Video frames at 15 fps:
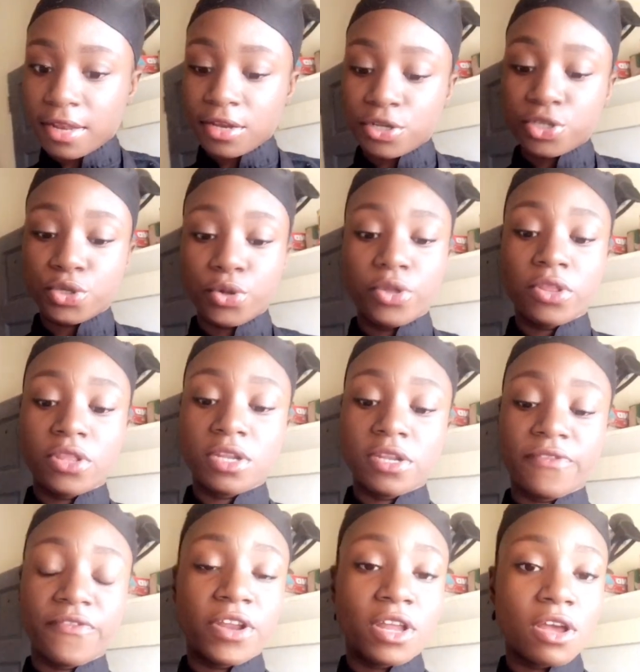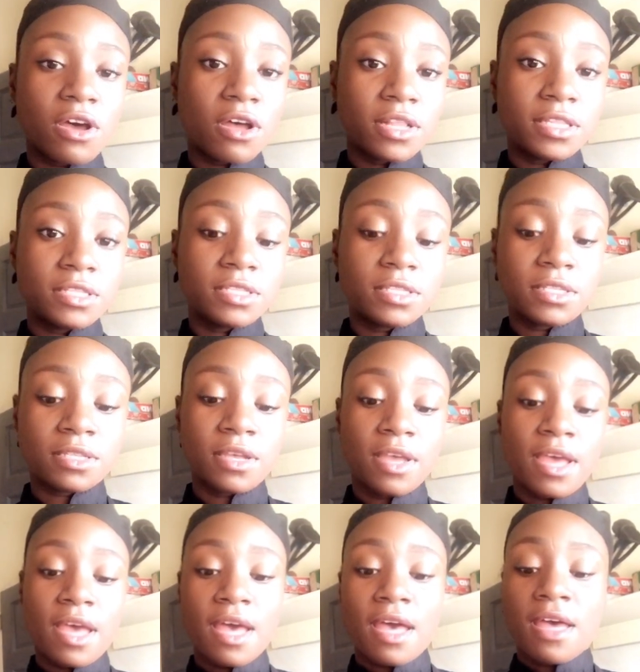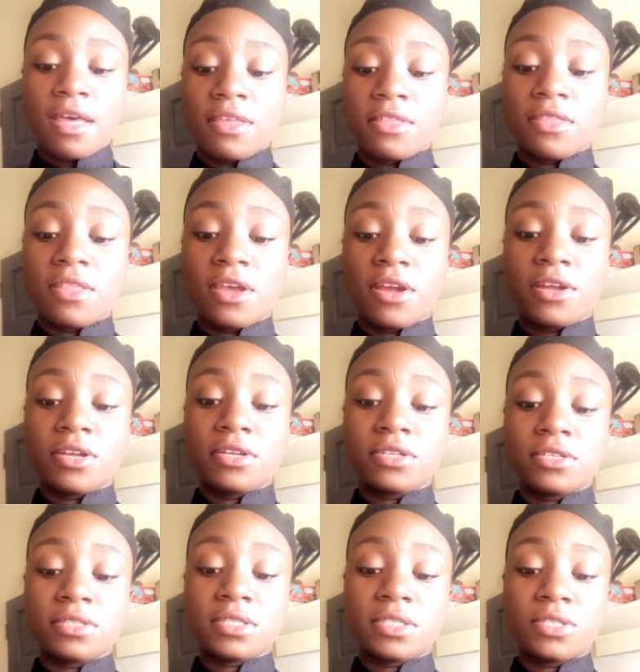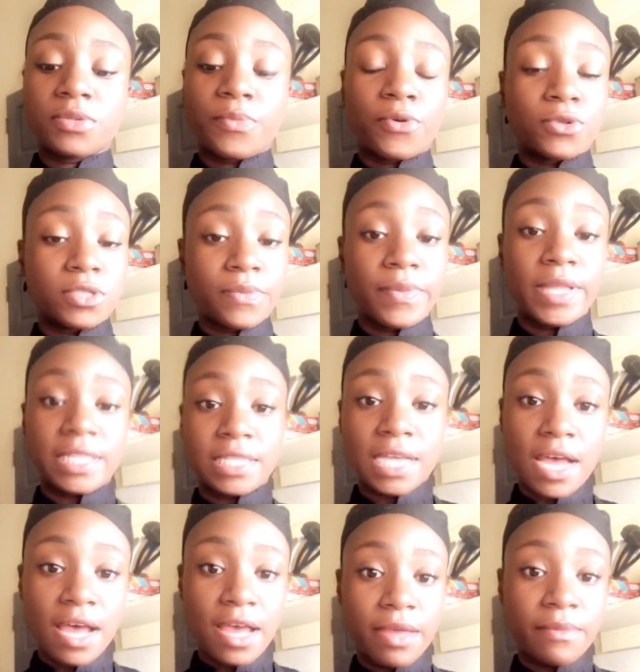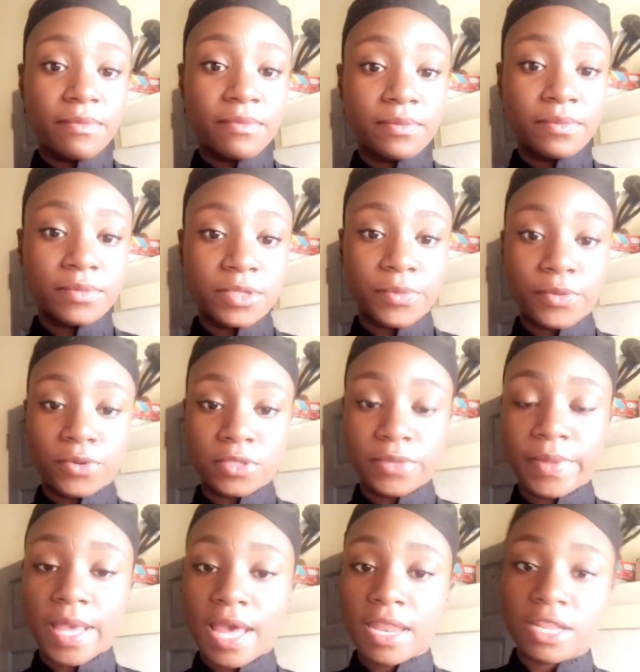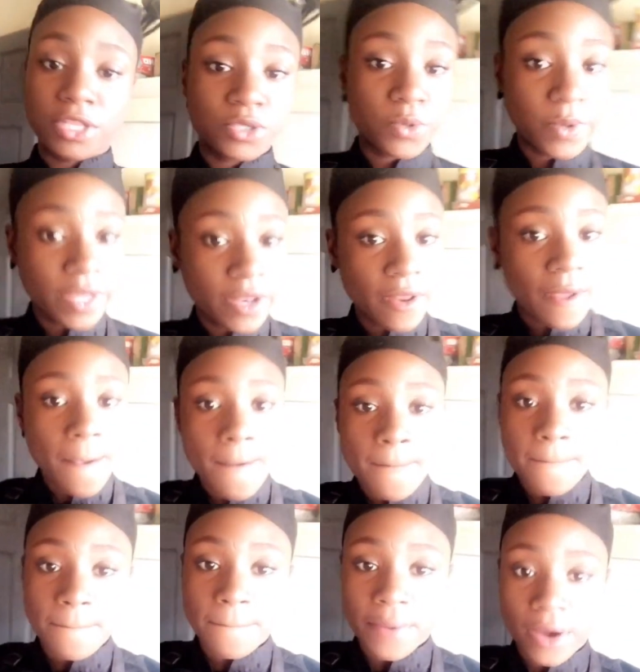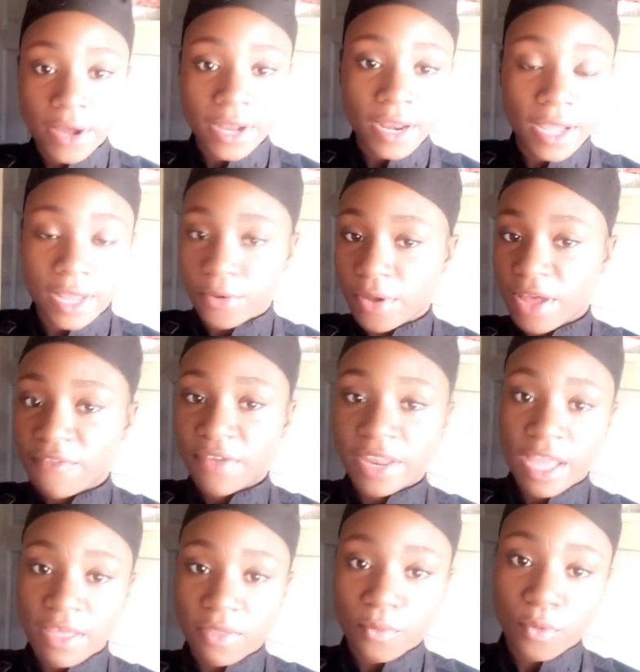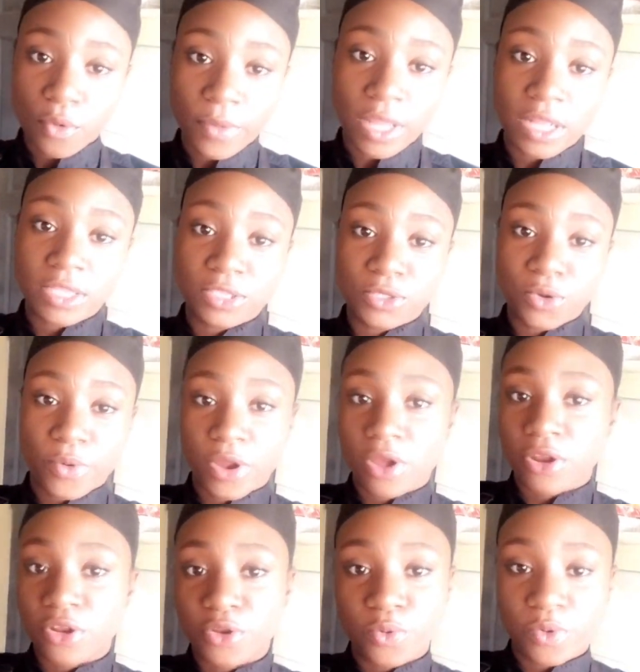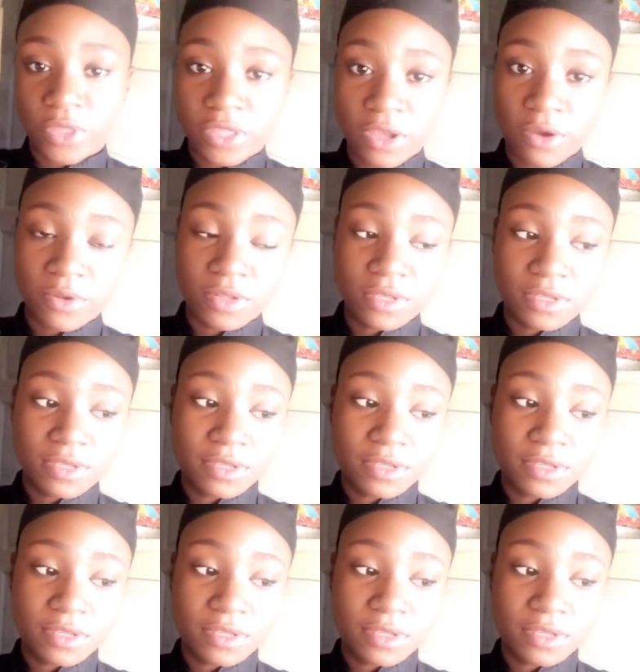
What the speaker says: show you the different cuts. There's supposed to be thyme, supposed to be added to it, but I don't have any at the moment, so we're gonna do without.